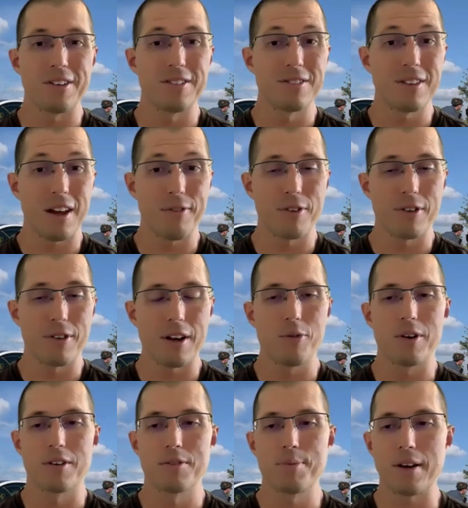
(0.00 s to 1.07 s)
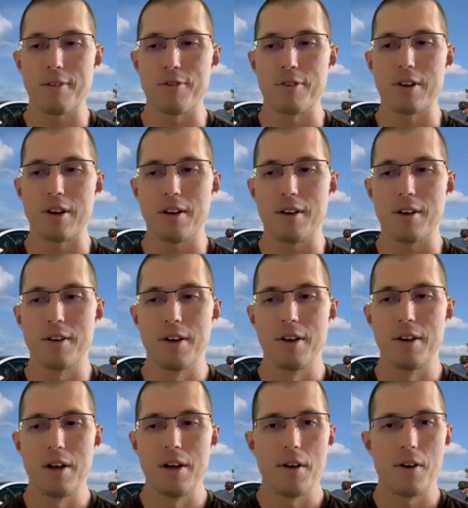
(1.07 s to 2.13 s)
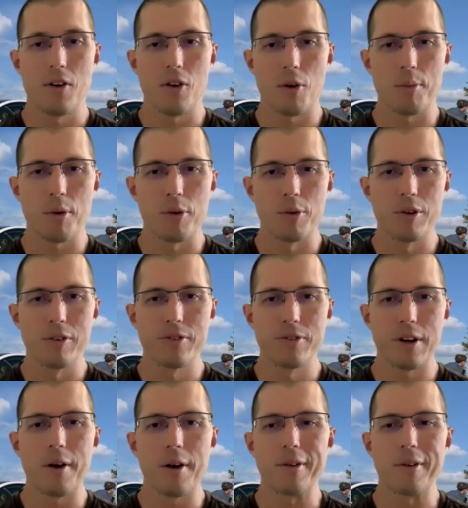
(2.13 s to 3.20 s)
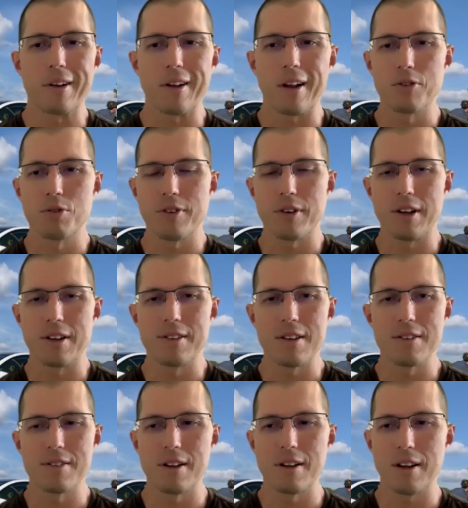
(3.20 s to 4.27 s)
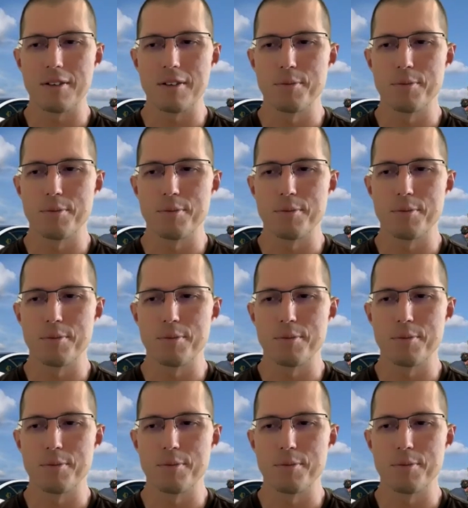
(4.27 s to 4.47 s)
than you would expect, and safer than a normal roof, the glass roof on the Tesla at least.